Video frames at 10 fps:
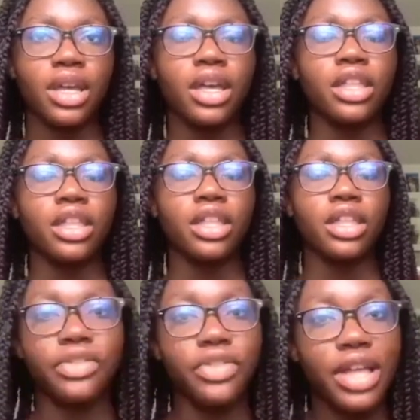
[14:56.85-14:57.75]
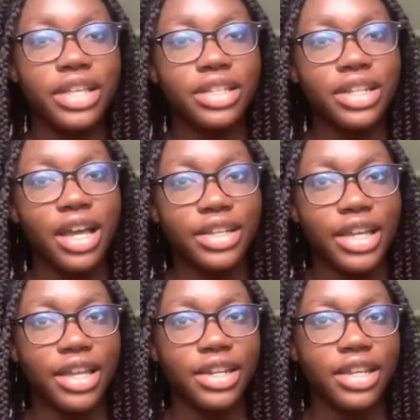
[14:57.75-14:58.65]
The question of the lesson
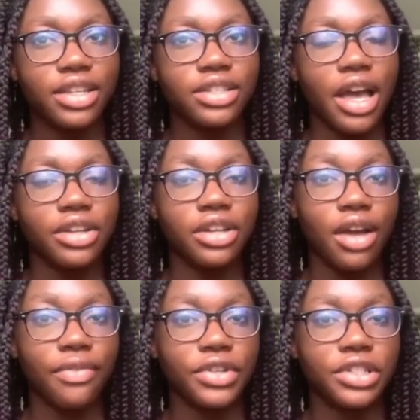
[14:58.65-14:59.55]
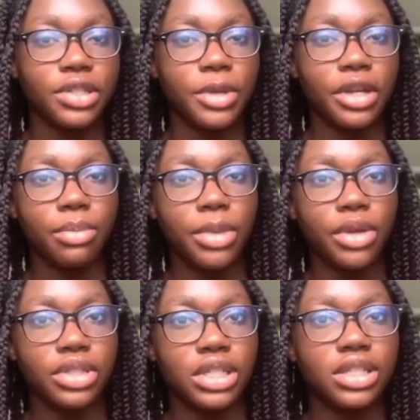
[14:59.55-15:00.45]
again is How did God first appear to
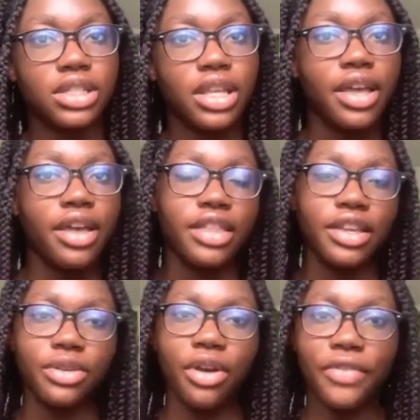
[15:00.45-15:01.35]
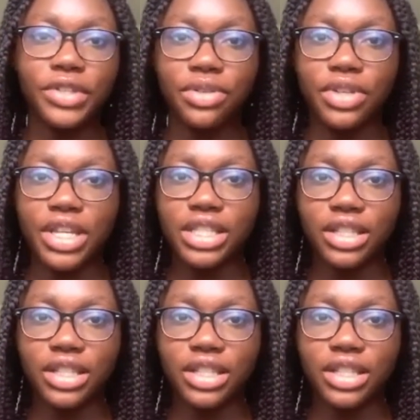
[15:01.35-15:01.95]
Moses? Thank you all for tuning in to